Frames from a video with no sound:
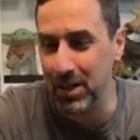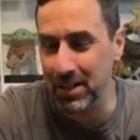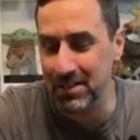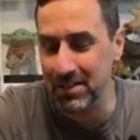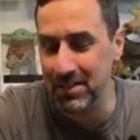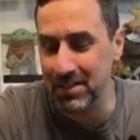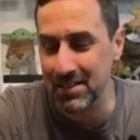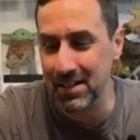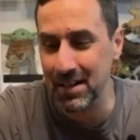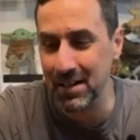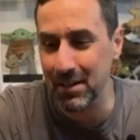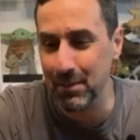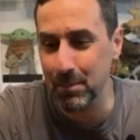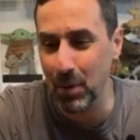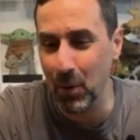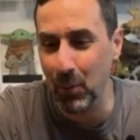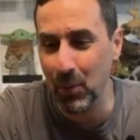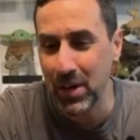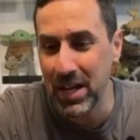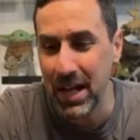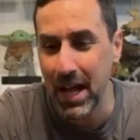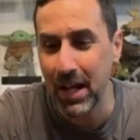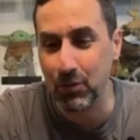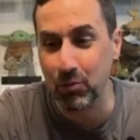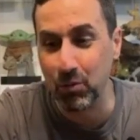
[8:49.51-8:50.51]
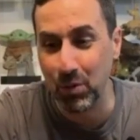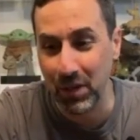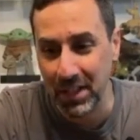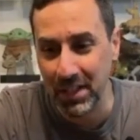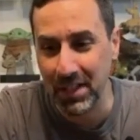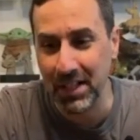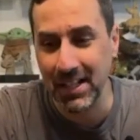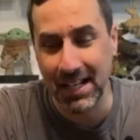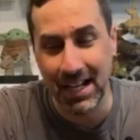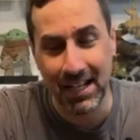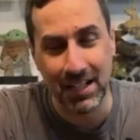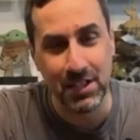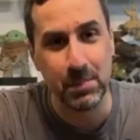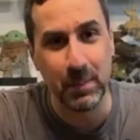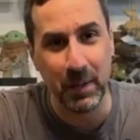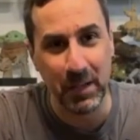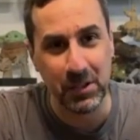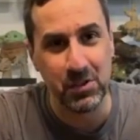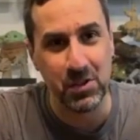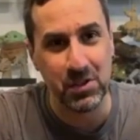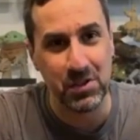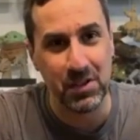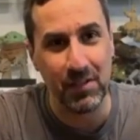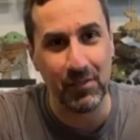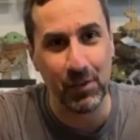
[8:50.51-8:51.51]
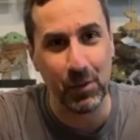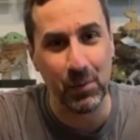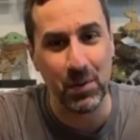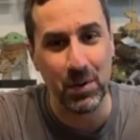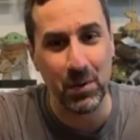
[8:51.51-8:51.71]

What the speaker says: But we had really nice pictures of it